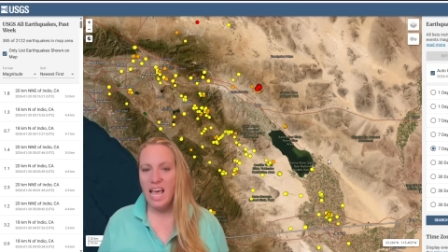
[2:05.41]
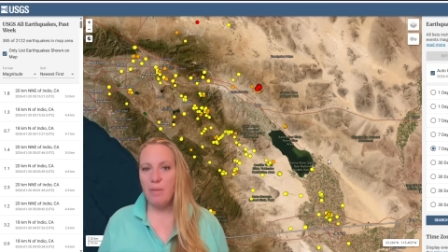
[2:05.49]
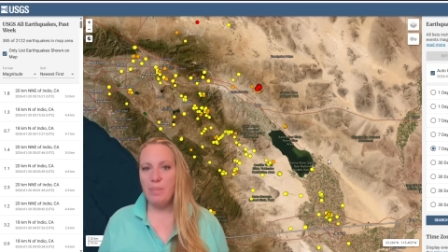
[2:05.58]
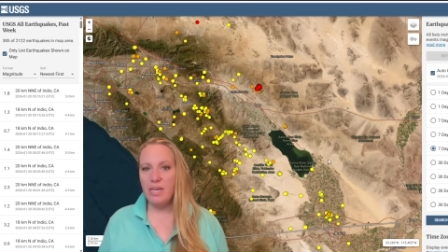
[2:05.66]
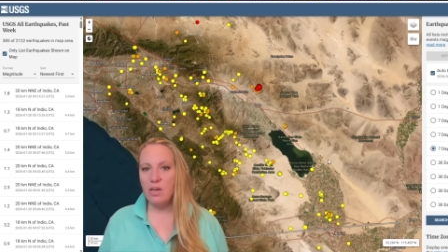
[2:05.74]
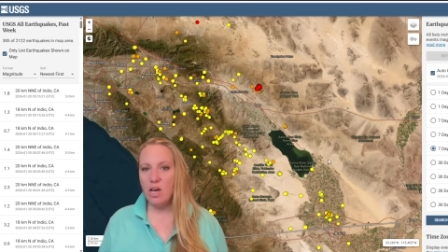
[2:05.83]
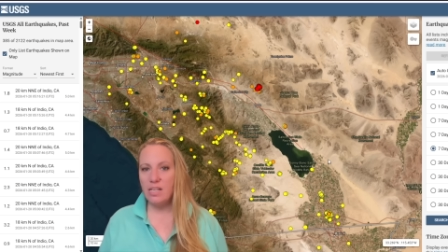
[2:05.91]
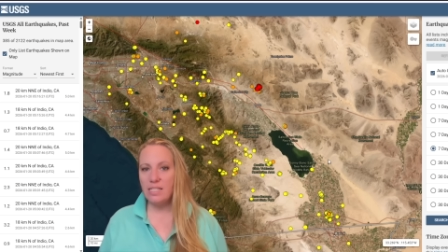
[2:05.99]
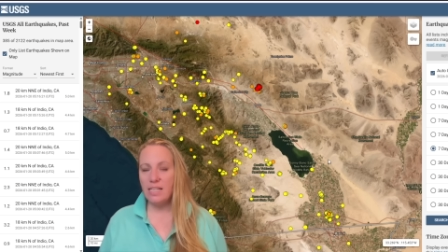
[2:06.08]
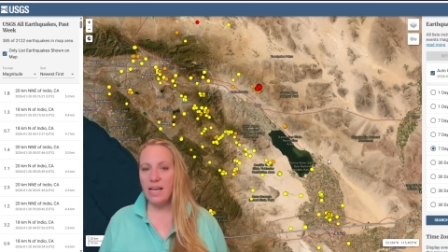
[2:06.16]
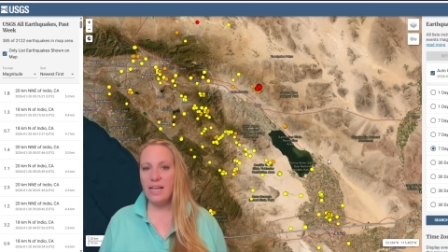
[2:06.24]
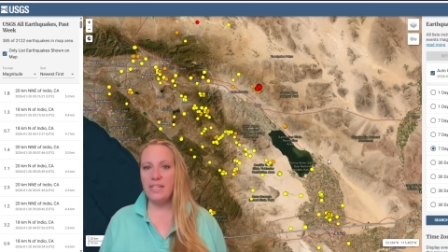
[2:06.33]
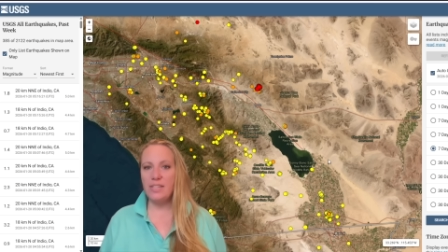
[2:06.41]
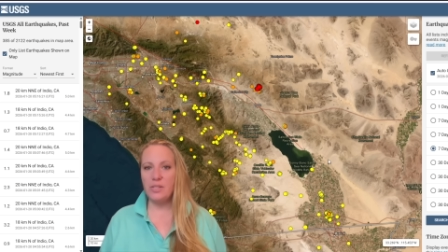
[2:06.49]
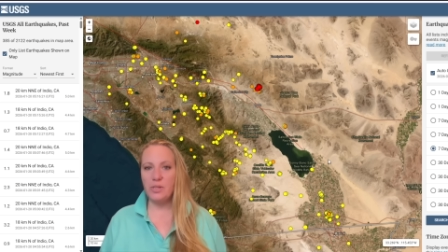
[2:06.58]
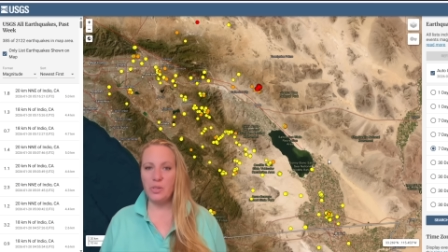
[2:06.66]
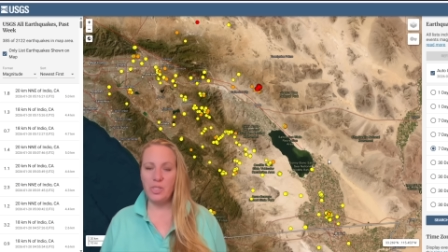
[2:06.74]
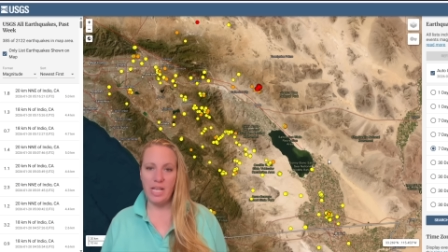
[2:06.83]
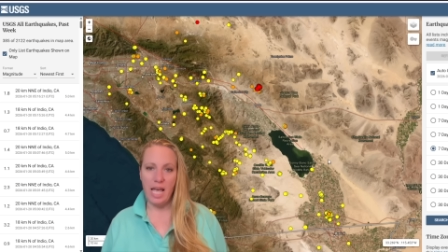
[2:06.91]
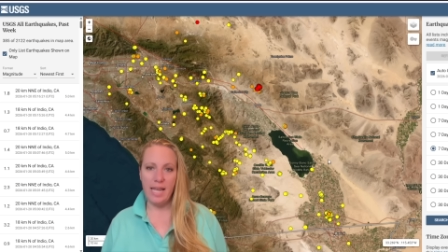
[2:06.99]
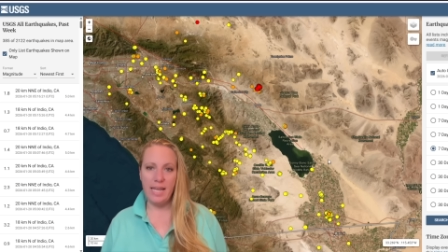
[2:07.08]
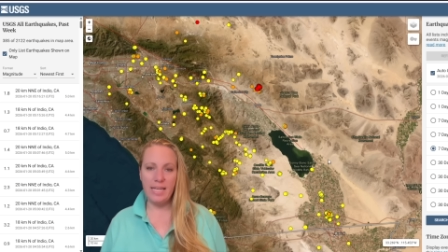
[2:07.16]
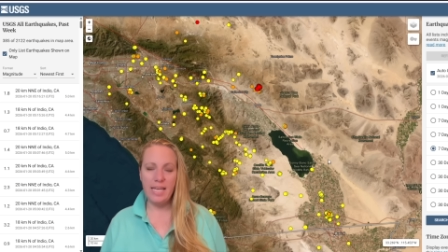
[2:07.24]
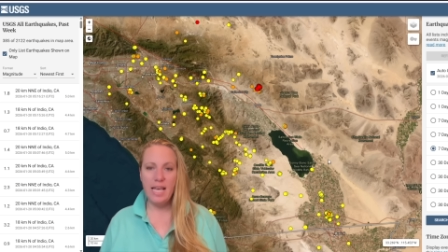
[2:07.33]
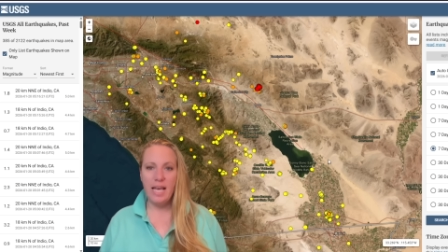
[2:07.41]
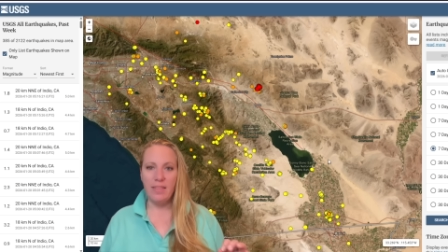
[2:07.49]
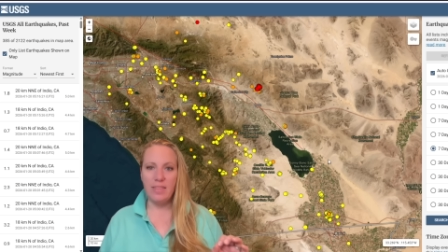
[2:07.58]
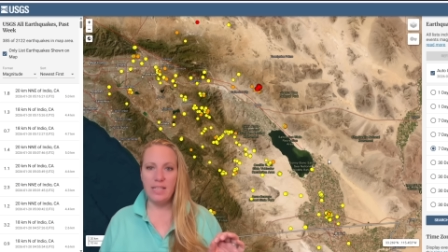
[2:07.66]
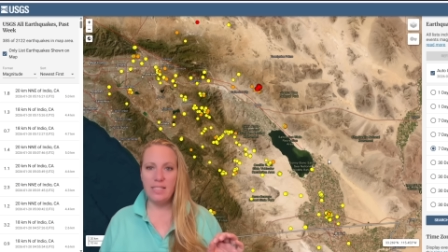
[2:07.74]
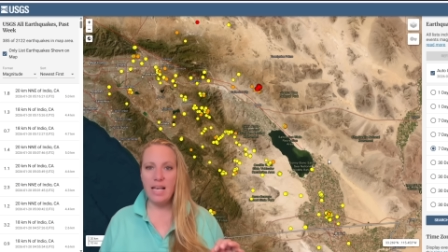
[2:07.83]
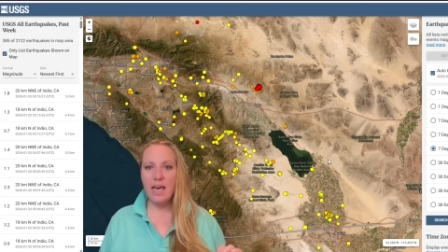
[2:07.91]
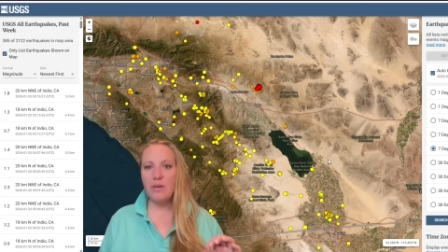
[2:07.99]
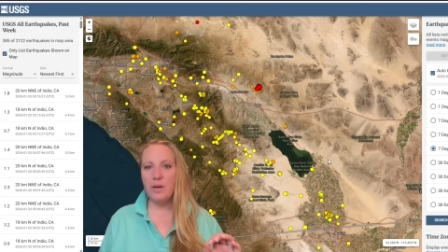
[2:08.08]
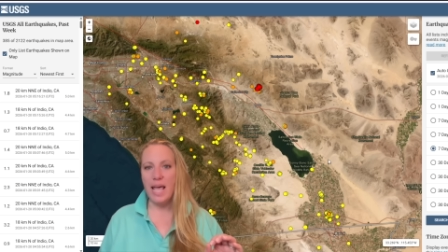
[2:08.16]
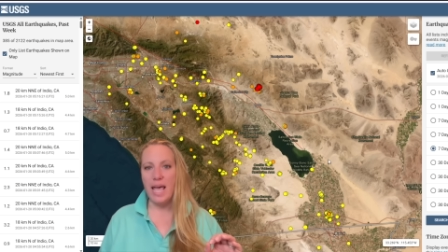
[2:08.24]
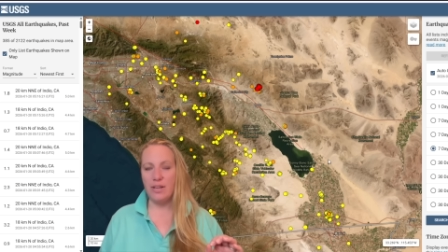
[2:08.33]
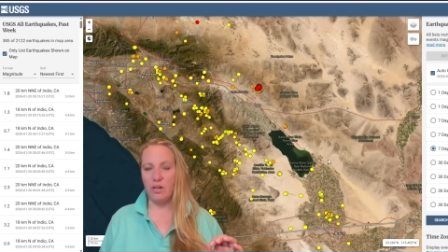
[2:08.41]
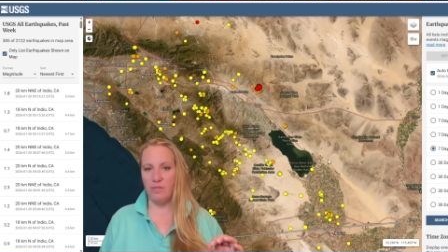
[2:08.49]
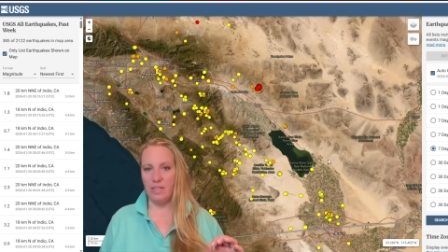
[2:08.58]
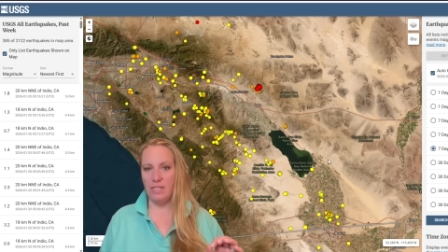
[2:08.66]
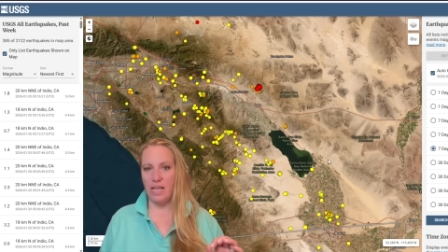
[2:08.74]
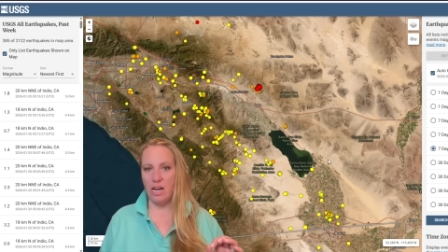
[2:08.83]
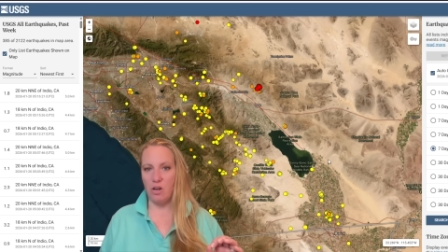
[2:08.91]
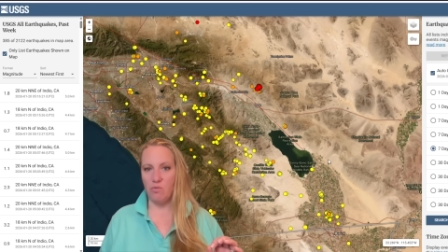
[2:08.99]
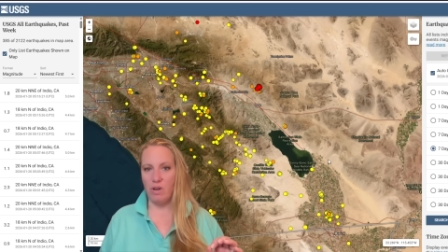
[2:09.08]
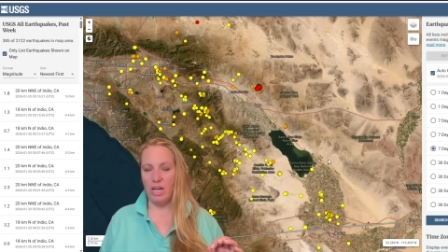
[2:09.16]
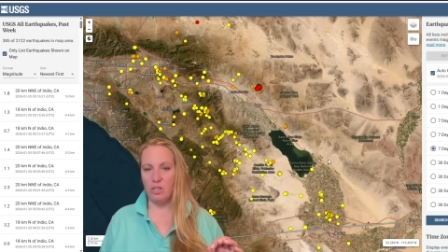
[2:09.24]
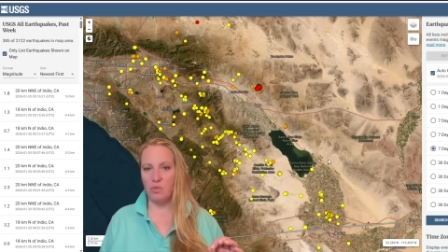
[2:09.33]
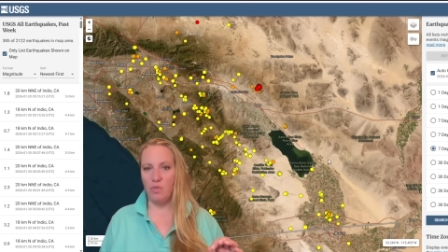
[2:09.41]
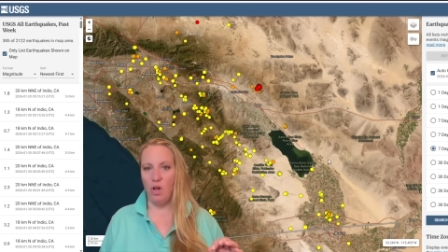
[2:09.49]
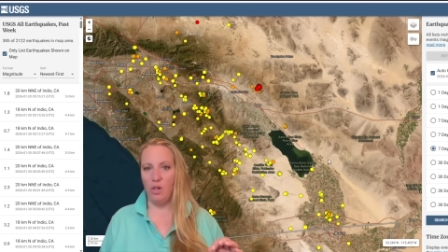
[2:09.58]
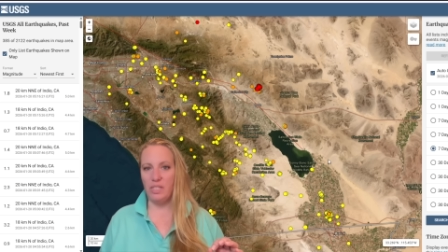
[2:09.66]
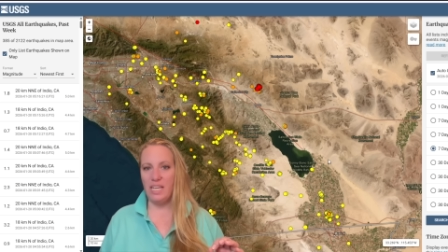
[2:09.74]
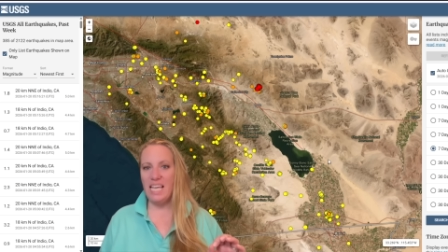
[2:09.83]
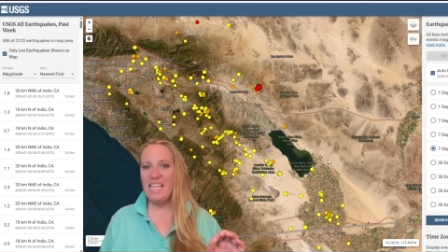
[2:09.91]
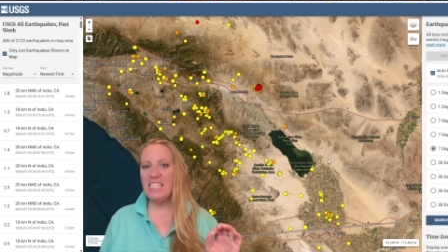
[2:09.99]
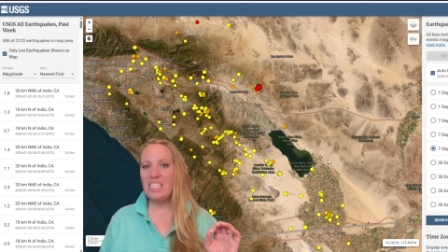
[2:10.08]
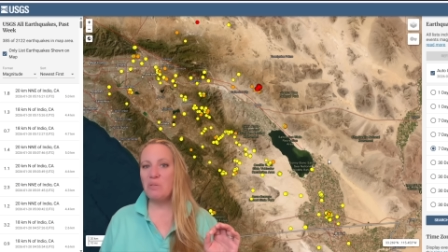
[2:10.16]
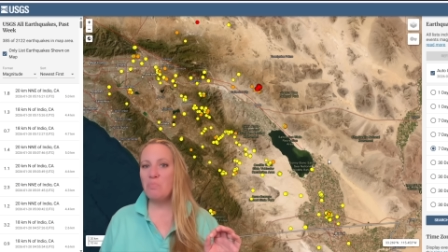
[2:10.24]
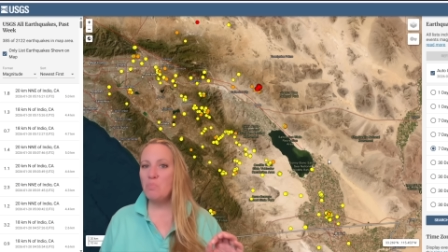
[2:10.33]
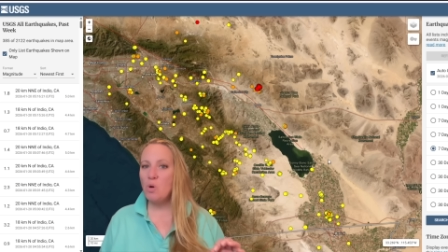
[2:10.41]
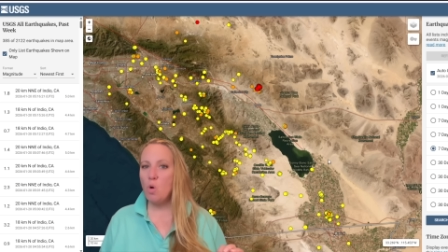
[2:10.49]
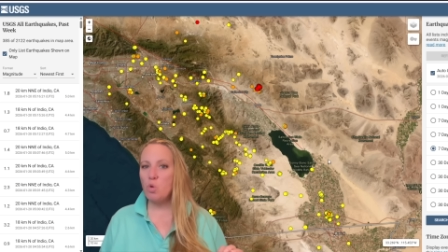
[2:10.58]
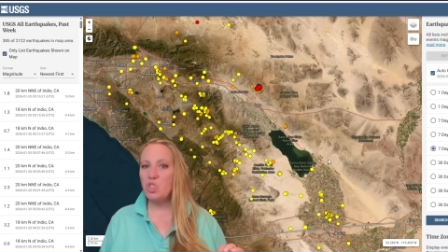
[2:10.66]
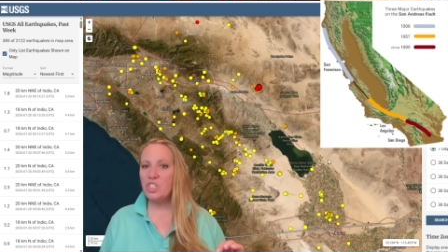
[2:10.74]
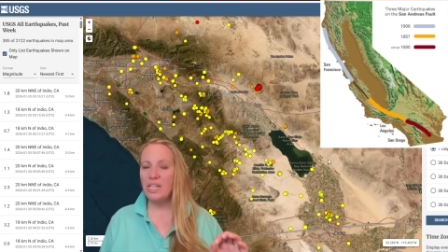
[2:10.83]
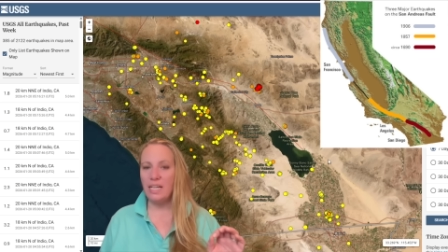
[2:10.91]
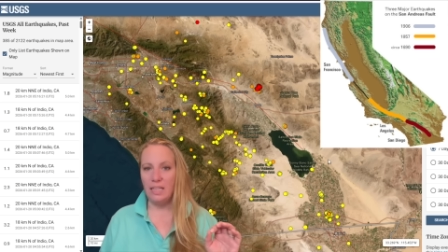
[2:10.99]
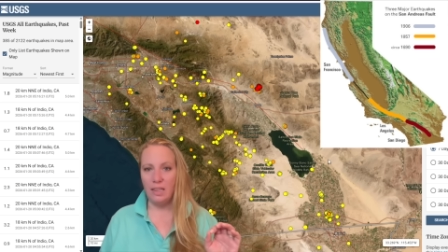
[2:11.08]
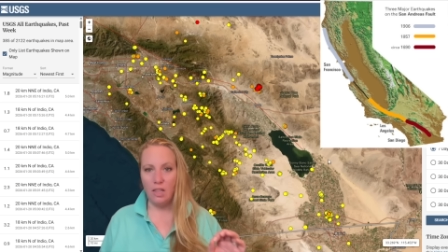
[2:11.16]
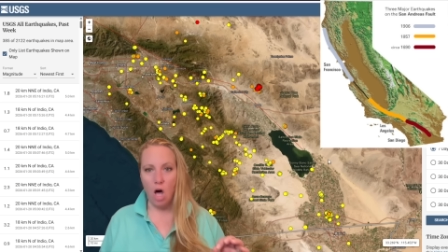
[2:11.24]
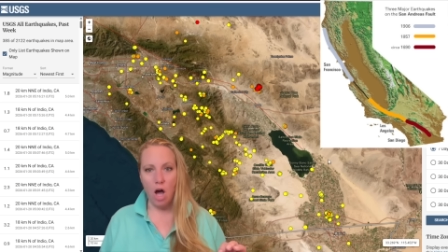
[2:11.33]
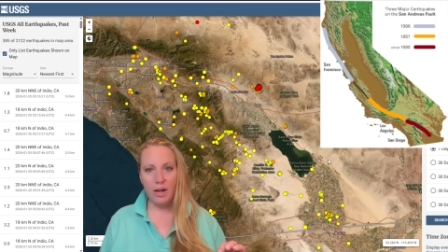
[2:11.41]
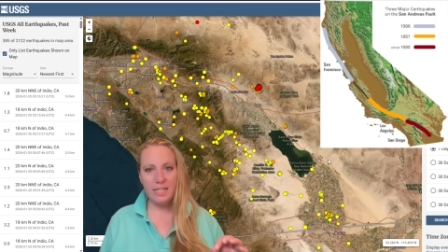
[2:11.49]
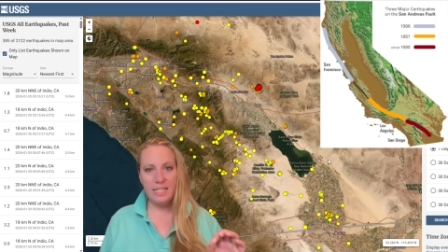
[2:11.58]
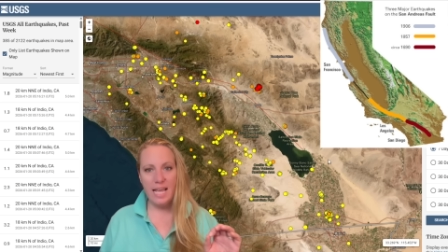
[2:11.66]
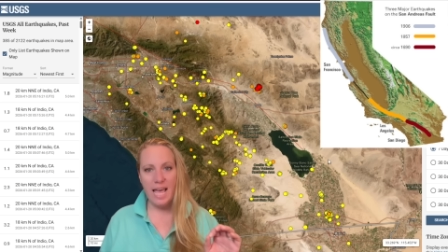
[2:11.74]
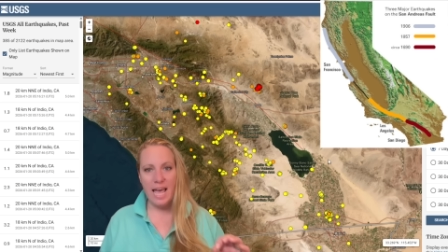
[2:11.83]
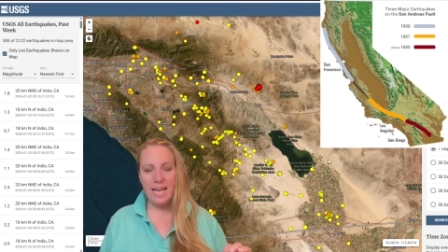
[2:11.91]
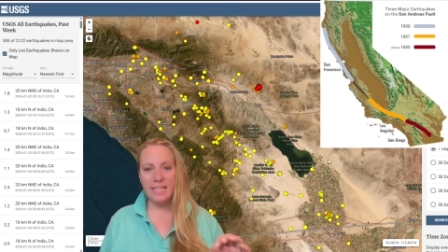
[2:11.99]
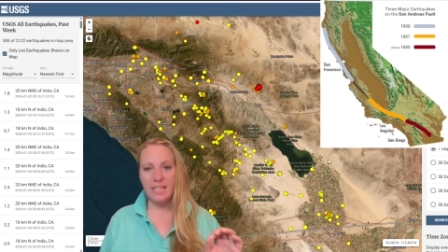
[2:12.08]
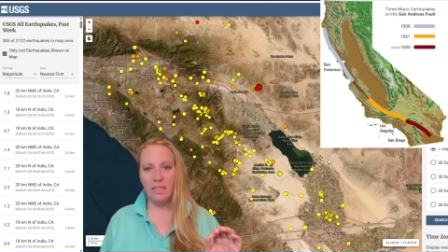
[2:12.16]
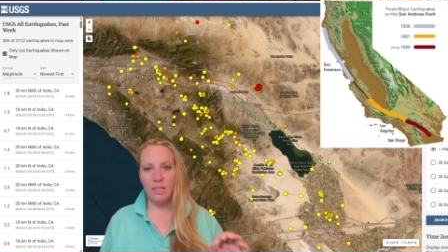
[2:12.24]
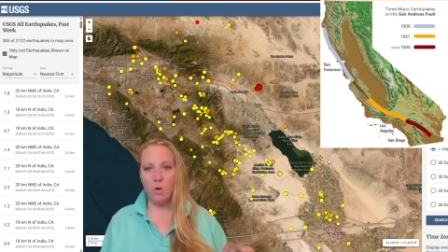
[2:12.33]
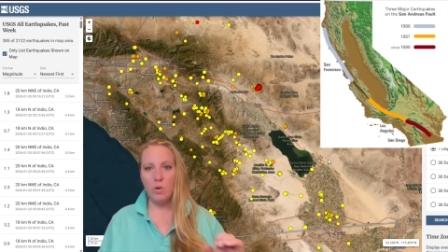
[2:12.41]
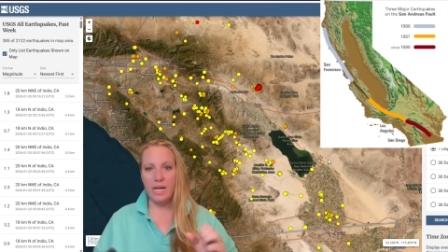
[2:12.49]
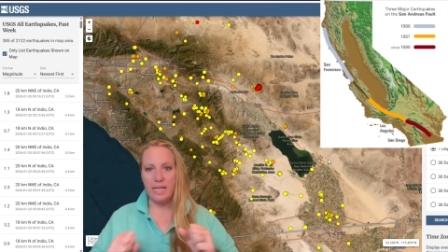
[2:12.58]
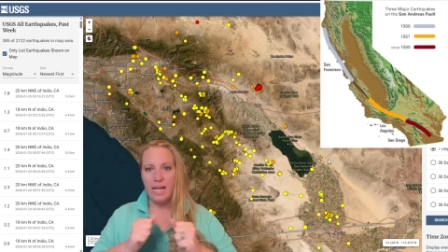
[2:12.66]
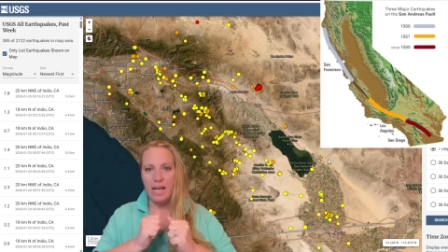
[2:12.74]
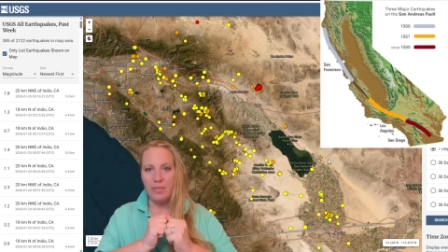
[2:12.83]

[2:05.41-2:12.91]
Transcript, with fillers: because scientists are saying the southern end of the San Andreas Fault is the most locked and loaded.